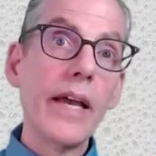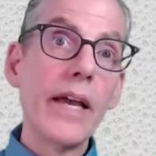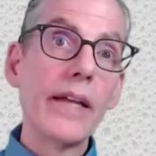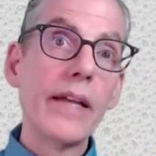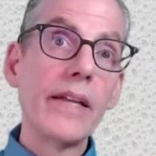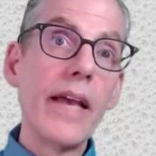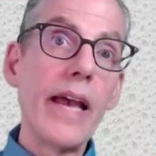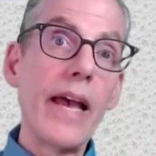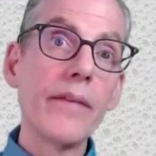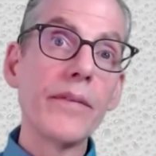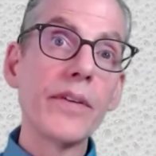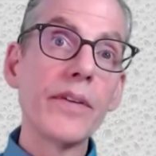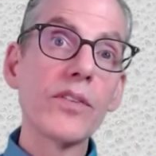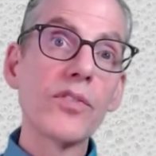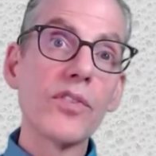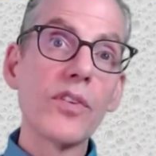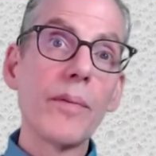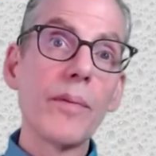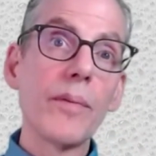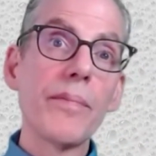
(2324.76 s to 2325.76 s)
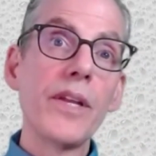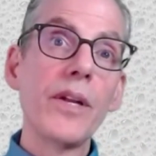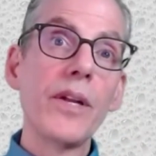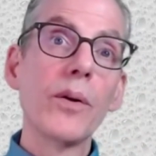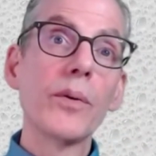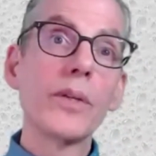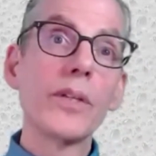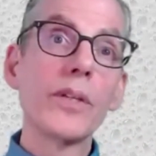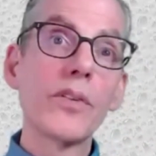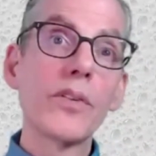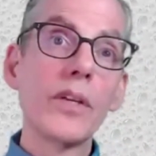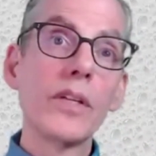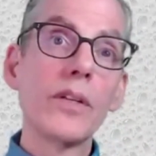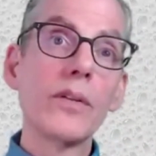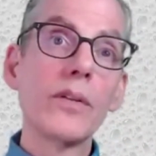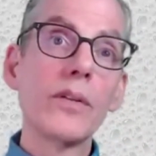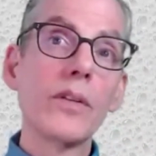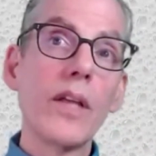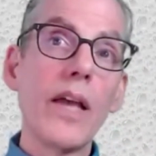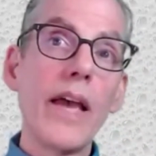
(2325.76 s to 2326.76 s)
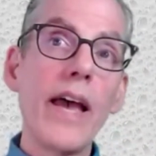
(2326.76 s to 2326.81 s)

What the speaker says: And having and